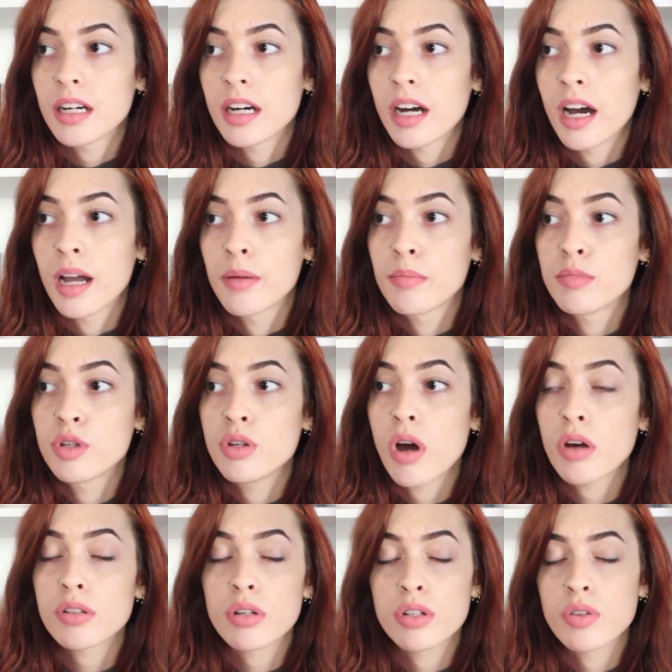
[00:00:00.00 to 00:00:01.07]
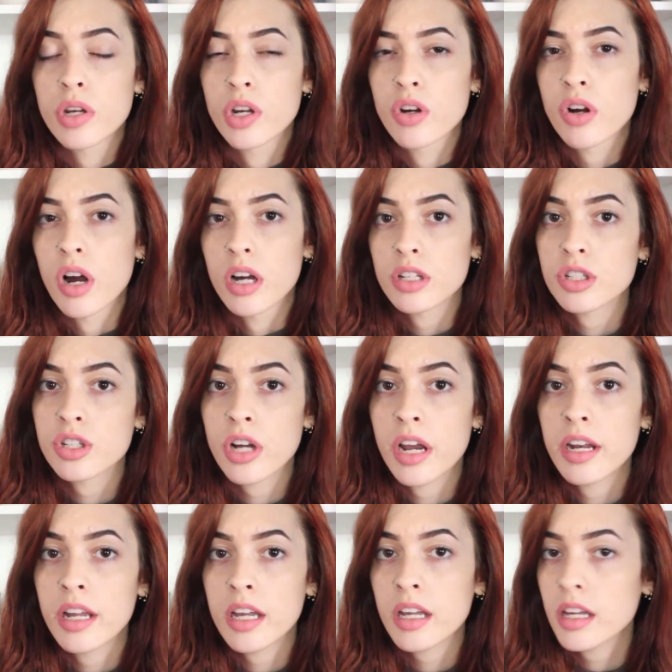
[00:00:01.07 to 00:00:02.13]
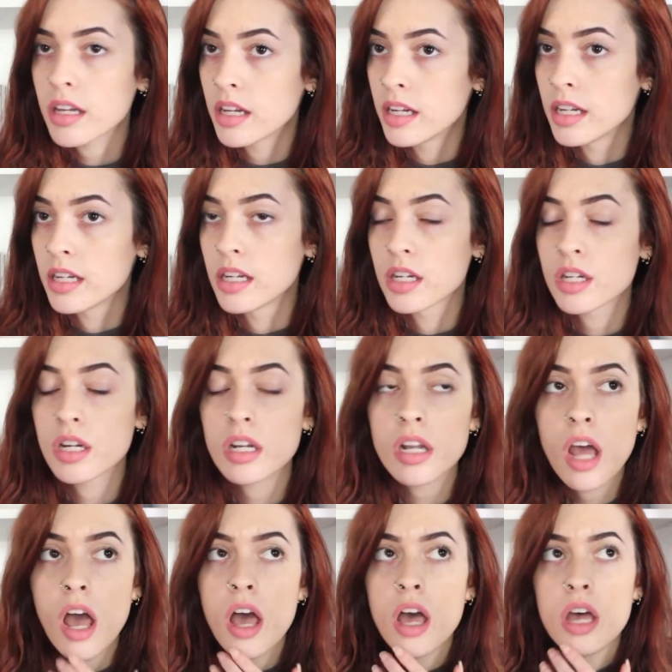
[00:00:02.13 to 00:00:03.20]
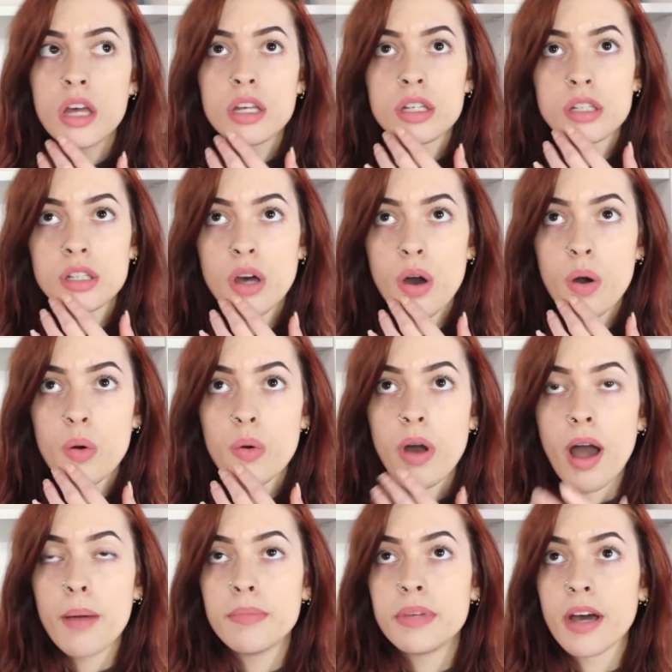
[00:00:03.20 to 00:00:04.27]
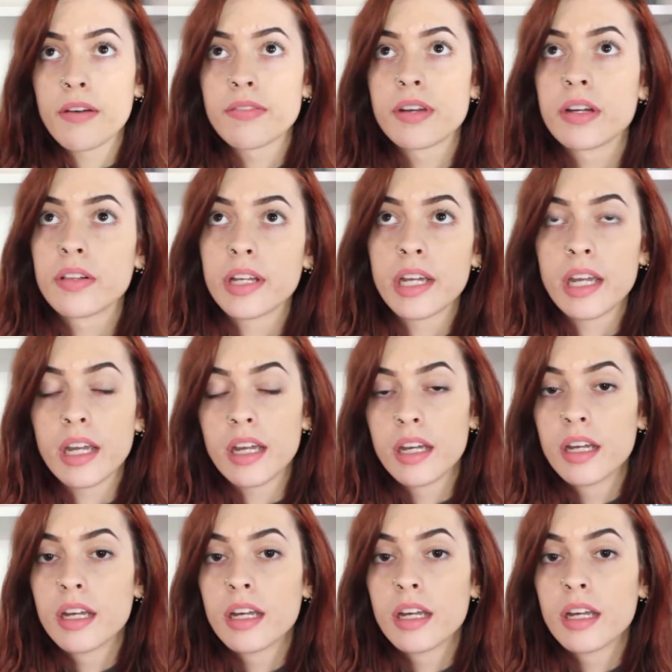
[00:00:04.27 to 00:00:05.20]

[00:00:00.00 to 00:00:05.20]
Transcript: I'm also doing cross training in addition, so I'm definitely